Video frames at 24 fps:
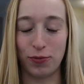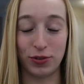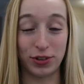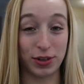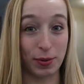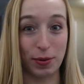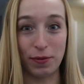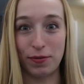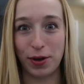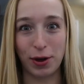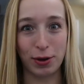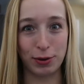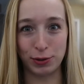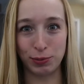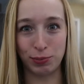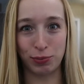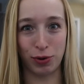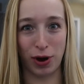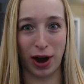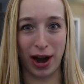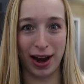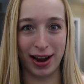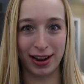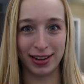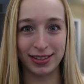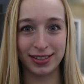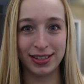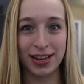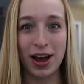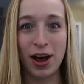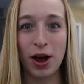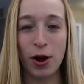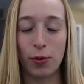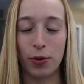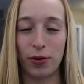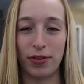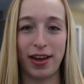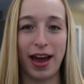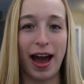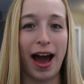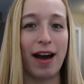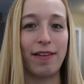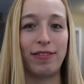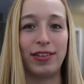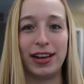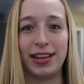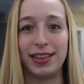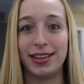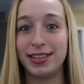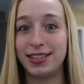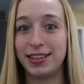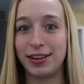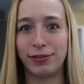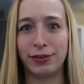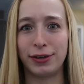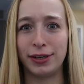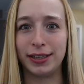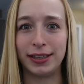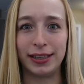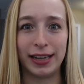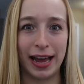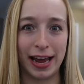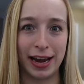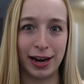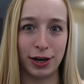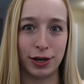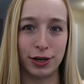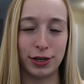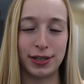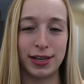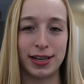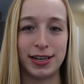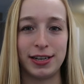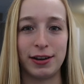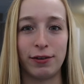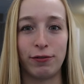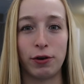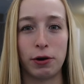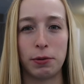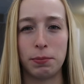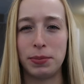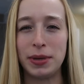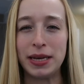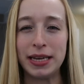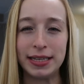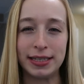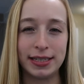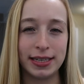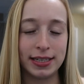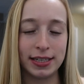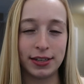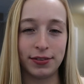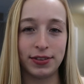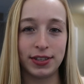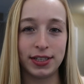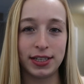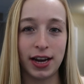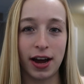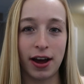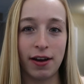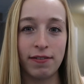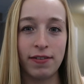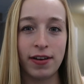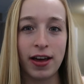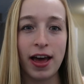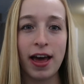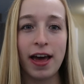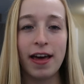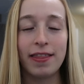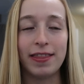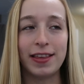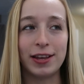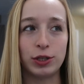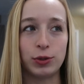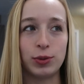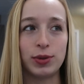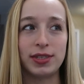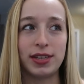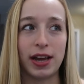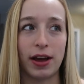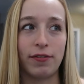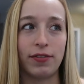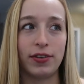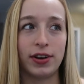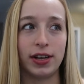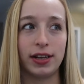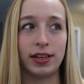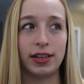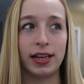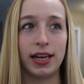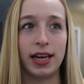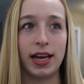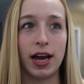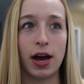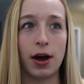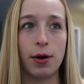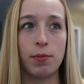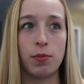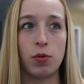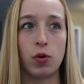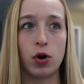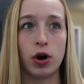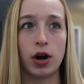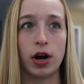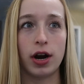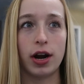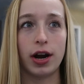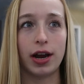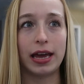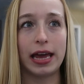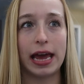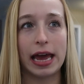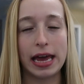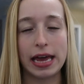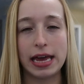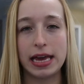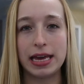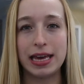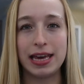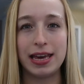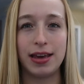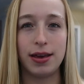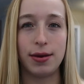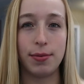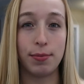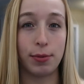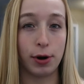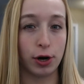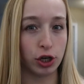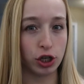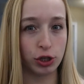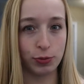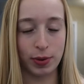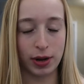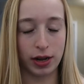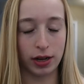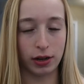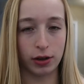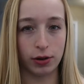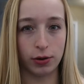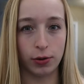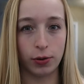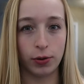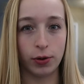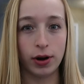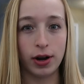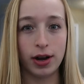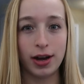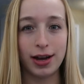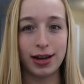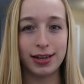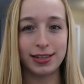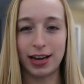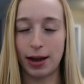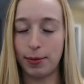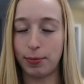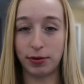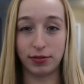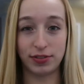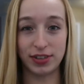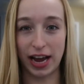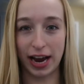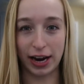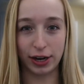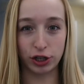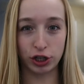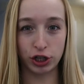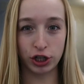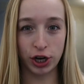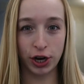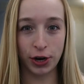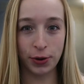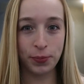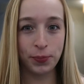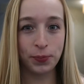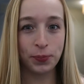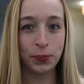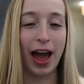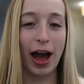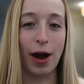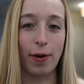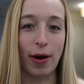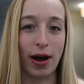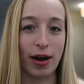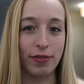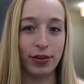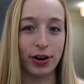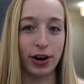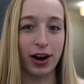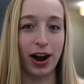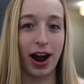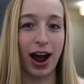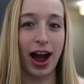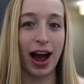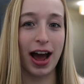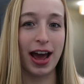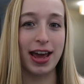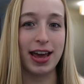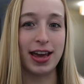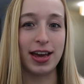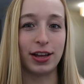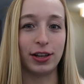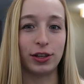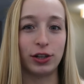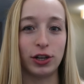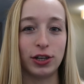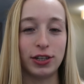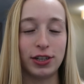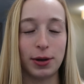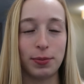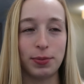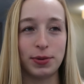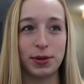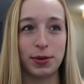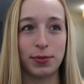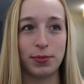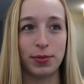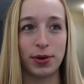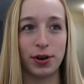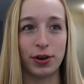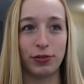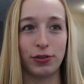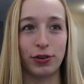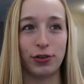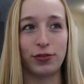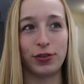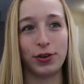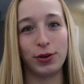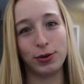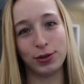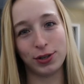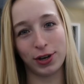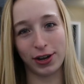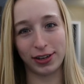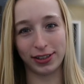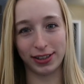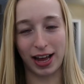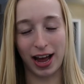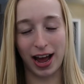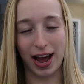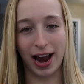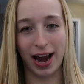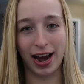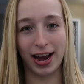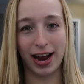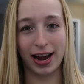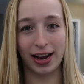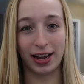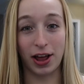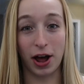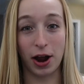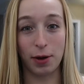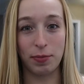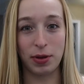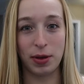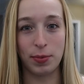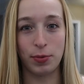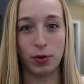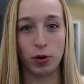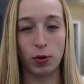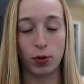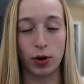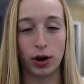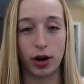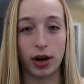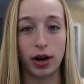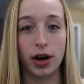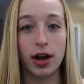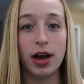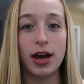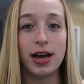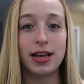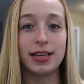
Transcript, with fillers: some of those brands where they have like the different layers and different pieces of stuff. This was definitely a more cakey marshmallow type of texture. However, I looked up some reviews online, and a lot of people were